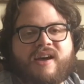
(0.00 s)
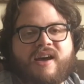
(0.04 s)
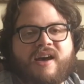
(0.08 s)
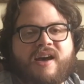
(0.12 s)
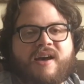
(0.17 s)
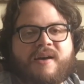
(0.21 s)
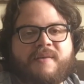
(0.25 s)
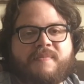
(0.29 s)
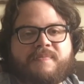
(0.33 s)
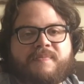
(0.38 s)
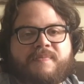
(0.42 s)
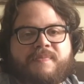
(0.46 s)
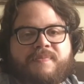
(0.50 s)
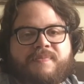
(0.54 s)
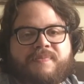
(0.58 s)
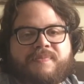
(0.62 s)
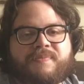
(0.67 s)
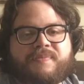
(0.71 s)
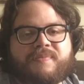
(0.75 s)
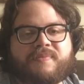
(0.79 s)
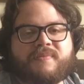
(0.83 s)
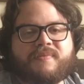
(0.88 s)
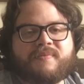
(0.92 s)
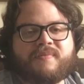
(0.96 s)
um,
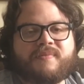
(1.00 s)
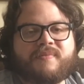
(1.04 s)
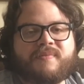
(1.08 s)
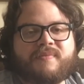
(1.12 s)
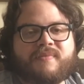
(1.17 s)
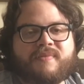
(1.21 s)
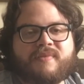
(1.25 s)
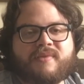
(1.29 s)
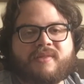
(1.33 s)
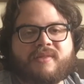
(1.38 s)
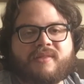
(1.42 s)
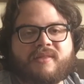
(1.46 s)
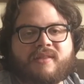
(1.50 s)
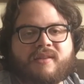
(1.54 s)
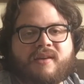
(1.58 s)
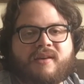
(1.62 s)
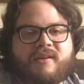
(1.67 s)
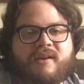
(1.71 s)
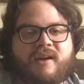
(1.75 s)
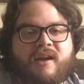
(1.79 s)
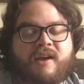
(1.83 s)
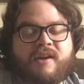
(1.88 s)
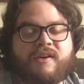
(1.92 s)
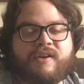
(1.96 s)

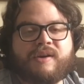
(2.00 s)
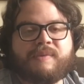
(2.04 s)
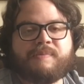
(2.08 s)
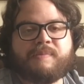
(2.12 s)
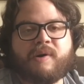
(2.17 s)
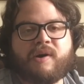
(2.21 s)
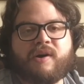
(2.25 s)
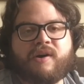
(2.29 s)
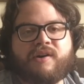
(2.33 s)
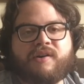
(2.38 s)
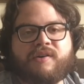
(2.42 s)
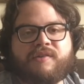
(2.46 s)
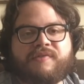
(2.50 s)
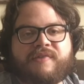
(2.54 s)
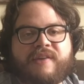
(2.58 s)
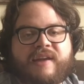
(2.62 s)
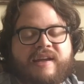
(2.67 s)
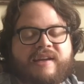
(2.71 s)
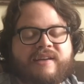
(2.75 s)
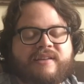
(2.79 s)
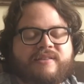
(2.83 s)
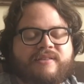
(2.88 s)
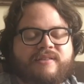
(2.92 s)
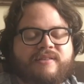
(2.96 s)
Harry Potter
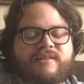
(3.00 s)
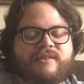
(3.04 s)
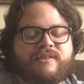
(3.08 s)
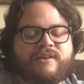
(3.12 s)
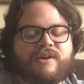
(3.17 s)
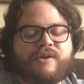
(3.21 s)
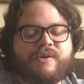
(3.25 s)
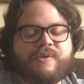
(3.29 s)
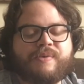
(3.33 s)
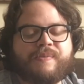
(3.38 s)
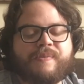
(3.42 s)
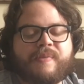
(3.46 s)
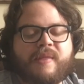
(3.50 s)
fans. So